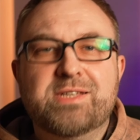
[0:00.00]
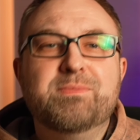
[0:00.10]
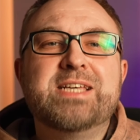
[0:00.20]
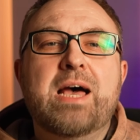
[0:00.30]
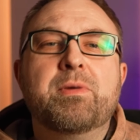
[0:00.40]

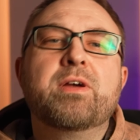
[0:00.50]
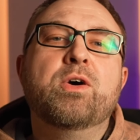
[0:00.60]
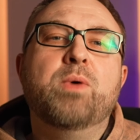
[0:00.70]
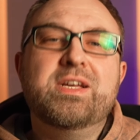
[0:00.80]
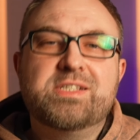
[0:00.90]
Some time
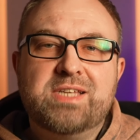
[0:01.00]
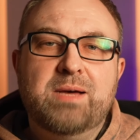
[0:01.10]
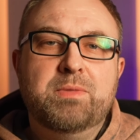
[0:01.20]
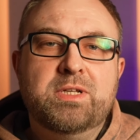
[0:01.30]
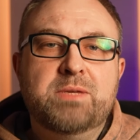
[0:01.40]
ago I
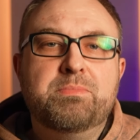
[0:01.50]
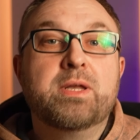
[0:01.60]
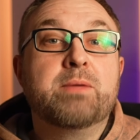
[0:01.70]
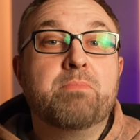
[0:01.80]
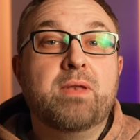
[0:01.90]
stumbled
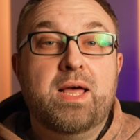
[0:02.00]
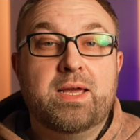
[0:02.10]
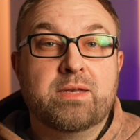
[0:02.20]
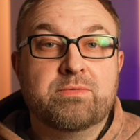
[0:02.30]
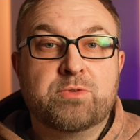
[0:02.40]
upon a
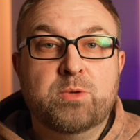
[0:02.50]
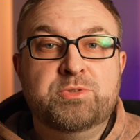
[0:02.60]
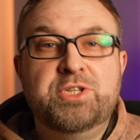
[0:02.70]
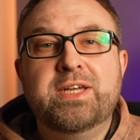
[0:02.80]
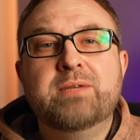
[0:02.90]
plugin
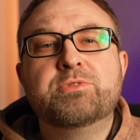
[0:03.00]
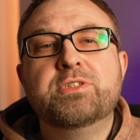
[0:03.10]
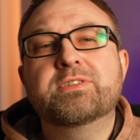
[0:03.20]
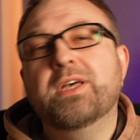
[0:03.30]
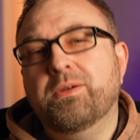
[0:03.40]
from
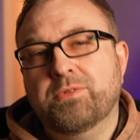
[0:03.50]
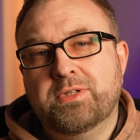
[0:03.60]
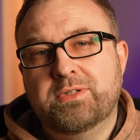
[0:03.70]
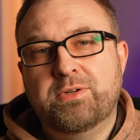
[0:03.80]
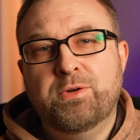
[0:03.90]
JMG
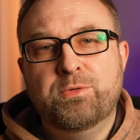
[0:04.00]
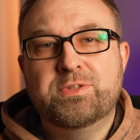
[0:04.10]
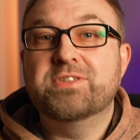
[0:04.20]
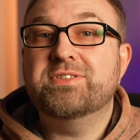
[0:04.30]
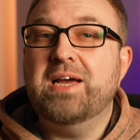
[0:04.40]
Sound
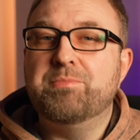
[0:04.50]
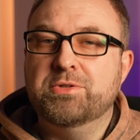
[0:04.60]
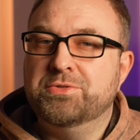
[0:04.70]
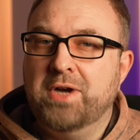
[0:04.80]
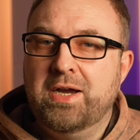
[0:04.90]
called
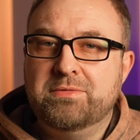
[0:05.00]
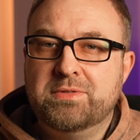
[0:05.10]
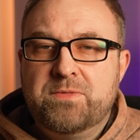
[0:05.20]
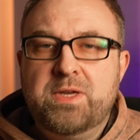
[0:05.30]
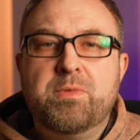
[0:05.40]

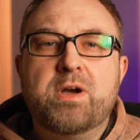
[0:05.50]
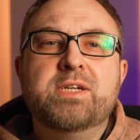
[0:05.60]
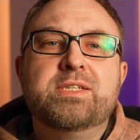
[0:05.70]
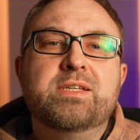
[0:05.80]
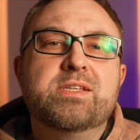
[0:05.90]
Cyberdrive. They
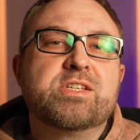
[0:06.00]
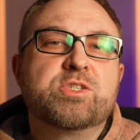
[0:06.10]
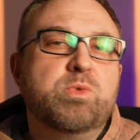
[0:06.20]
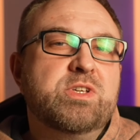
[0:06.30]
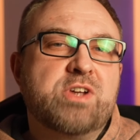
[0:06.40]
market it as a
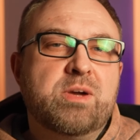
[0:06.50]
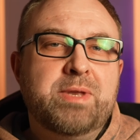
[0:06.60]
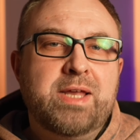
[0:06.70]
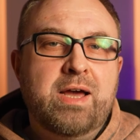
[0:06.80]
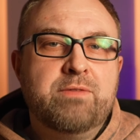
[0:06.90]
Swiss
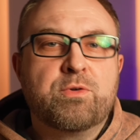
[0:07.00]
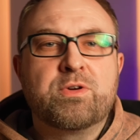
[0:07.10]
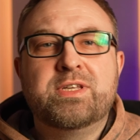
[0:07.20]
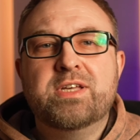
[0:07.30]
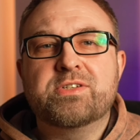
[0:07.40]
Army knife
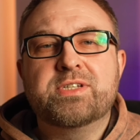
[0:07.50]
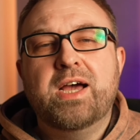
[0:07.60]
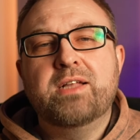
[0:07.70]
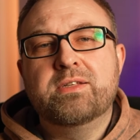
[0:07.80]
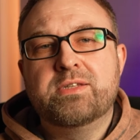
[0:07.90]
or desert
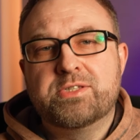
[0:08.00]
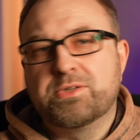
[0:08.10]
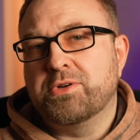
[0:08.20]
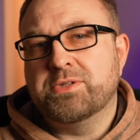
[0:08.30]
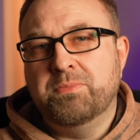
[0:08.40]
island
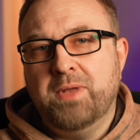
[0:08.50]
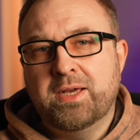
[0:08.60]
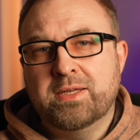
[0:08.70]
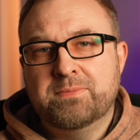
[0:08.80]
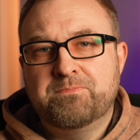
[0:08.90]
distortion
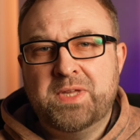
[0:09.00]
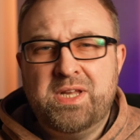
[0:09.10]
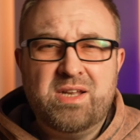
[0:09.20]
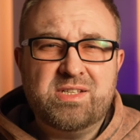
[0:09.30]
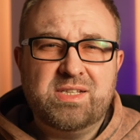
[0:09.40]
plugin.
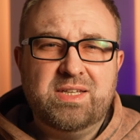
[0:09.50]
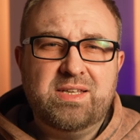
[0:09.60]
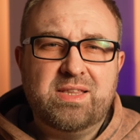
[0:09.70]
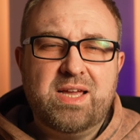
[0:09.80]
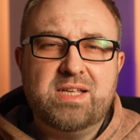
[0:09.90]
And
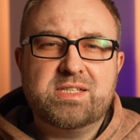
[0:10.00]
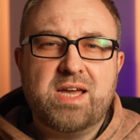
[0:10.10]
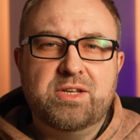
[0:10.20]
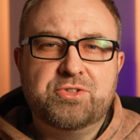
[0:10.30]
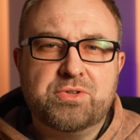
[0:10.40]
honestly, that's
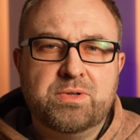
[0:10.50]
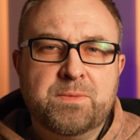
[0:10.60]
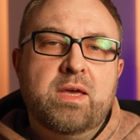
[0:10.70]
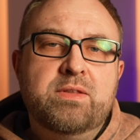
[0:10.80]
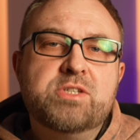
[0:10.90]
kinda true.
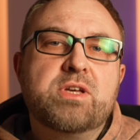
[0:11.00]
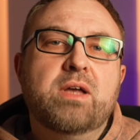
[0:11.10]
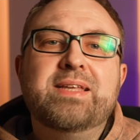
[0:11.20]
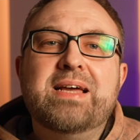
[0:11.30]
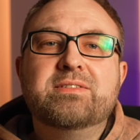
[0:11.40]
In this
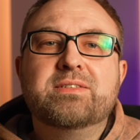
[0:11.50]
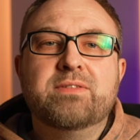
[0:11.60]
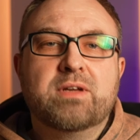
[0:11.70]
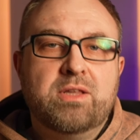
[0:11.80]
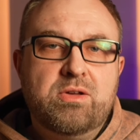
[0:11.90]

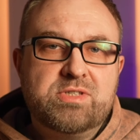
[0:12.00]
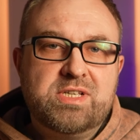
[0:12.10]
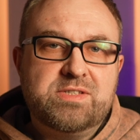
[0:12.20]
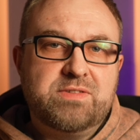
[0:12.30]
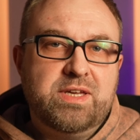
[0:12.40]
context, the
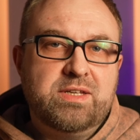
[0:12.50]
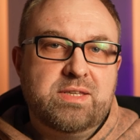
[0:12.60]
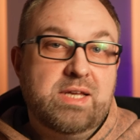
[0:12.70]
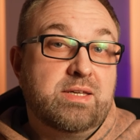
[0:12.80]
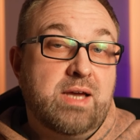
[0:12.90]
closest
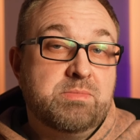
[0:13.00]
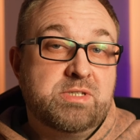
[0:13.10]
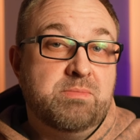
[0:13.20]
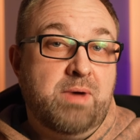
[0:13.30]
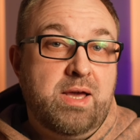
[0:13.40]
thing that
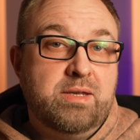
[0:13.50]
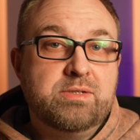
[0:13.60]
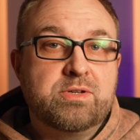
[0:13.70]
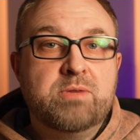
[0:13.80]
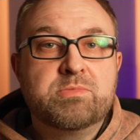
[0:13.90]
comes to mind
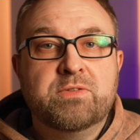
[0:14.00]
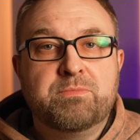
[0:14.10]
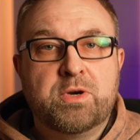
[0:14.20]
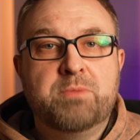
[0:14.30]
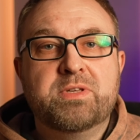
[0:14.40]
in terms
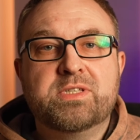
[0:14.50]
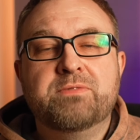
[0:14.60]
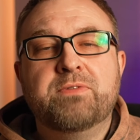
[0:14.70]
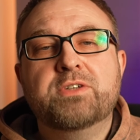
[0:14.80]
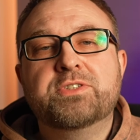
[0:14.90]
of purpose
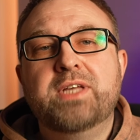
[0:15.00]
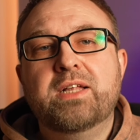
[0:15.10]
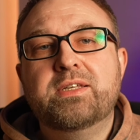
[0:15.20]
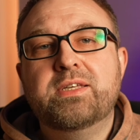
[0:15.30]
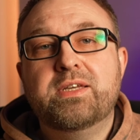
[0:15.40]
and
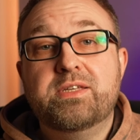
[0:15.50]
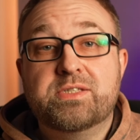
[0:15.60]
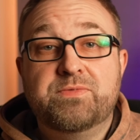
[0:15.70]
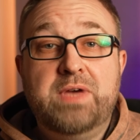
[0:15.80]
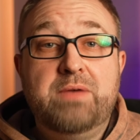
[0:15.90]
functionality
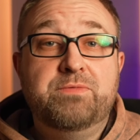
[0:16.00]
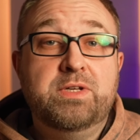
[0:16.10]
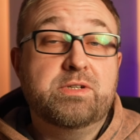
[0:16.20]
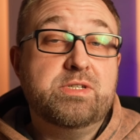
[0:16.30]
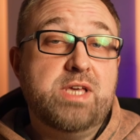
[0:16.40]
is
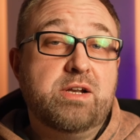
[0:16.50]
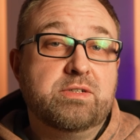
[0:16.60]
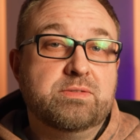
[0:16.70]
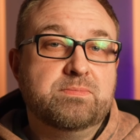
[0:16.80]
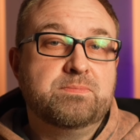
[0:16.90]
FabFilter
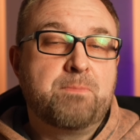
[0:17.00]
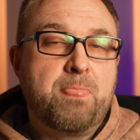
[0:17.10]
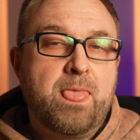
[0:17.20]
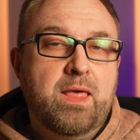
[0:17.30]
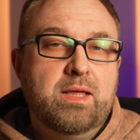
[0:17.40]
Saturn.
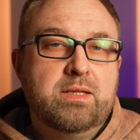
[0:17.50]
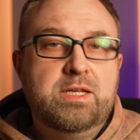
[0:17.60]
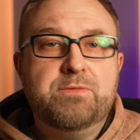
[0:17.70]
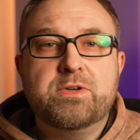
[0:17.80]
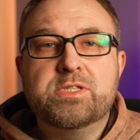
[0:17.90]
The
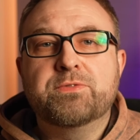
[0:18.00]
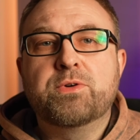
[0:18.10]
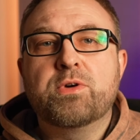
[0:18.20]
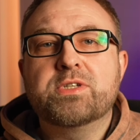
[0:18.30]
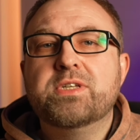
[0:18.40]
difference, of
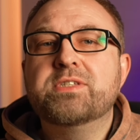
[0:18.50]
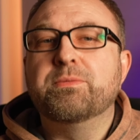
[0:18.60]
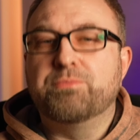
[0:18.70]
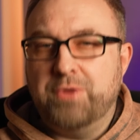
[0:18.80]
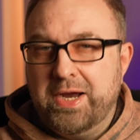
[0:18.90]
course, is
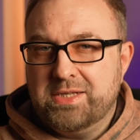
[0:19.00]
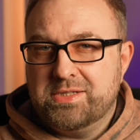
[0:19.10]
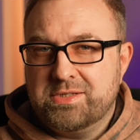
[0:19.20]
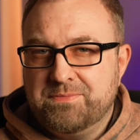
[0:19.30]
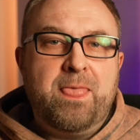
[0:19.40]
the
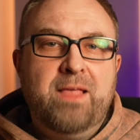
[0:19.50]
price.